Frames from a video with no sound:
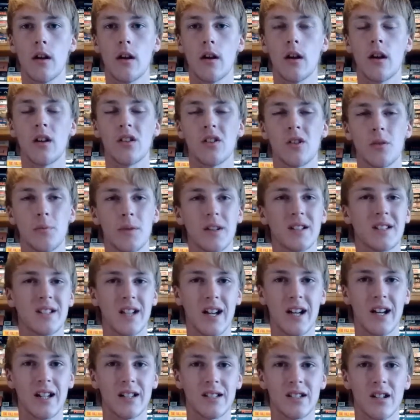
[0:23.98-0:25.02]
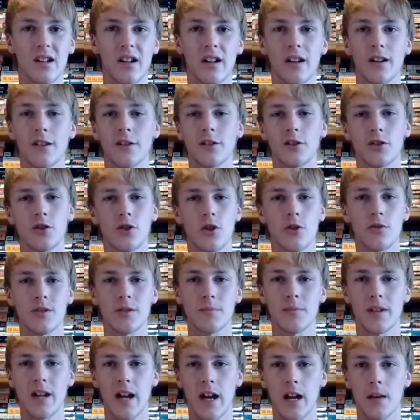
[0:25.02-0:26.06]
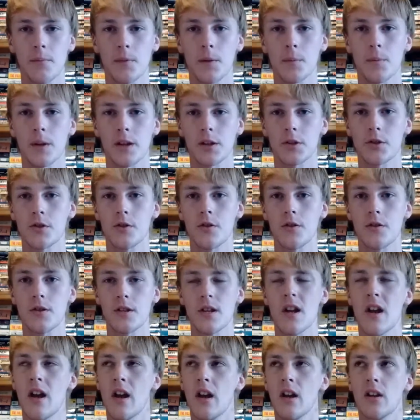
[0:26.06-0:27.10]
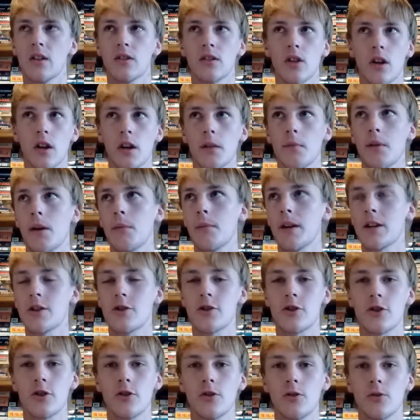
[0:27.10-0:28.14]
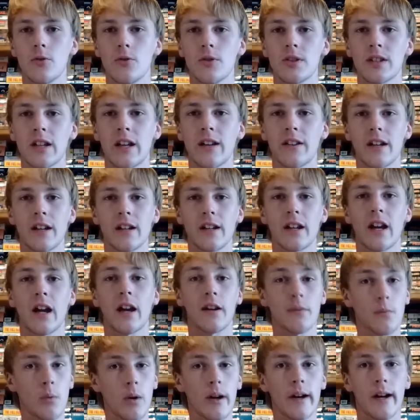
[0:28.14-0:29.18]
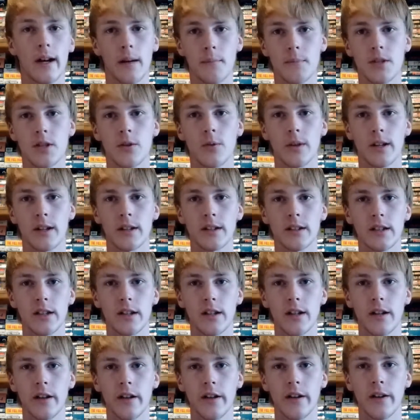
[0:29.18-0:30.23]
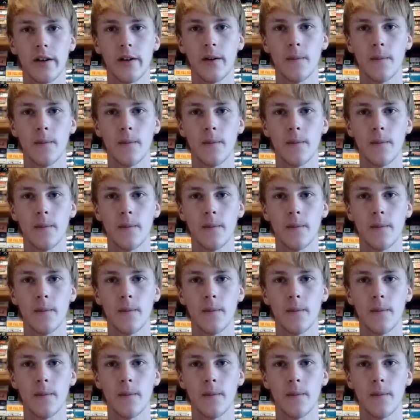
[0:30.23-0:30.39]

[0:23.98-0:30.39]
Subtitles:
a little bit of science on it, show some anatomy pictures, talk about my shoes, and then kind of what I'm doing to